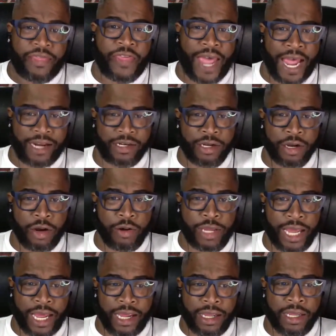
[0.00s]
that,
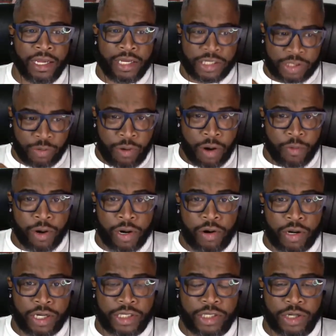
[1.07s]
okay? So what we're
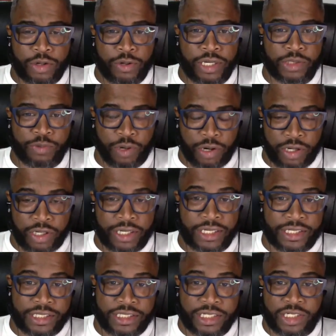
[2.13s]
going to do is we're going to look at
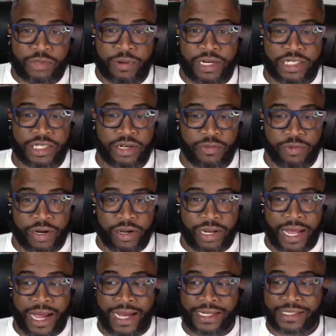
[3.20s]
the situation and
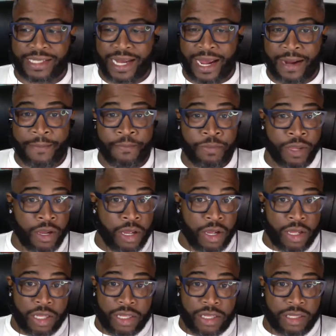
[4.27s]
realize that,
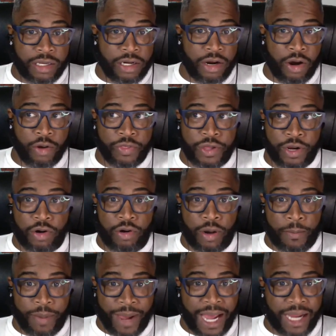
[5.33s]
they're going to
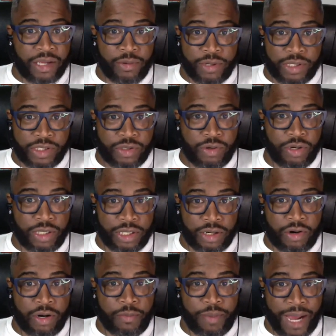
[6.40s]
back you into
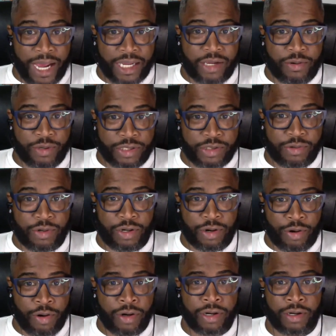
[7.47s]
a
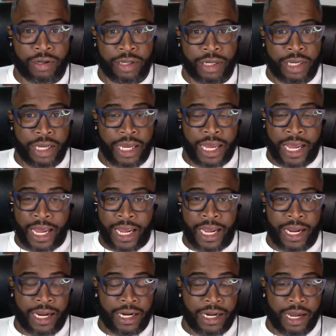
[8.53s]
corner.
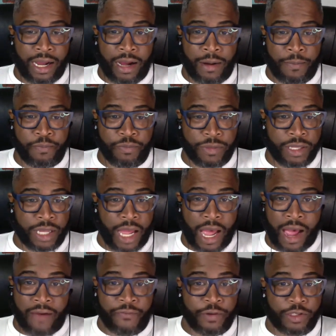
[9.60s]
And
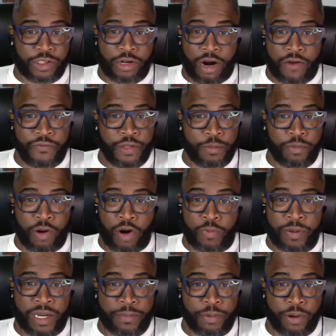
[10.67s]
I feel sorry for the broke
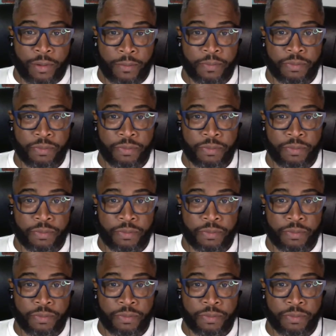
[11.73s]
people.